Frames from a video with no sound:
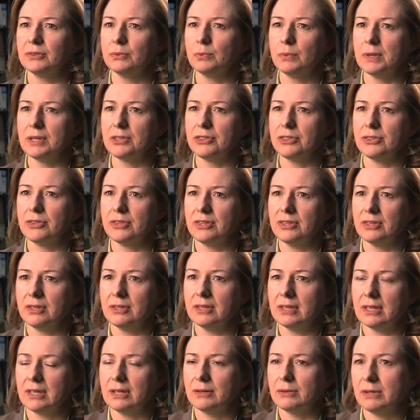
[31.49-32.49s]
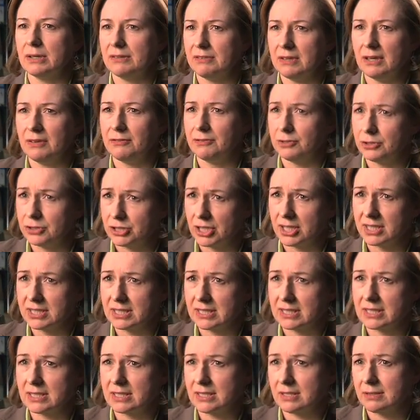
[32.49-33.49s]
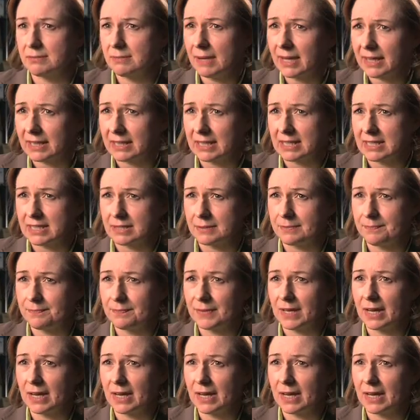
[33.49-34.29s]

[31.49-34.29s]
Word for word: with if, if you're just mechanism.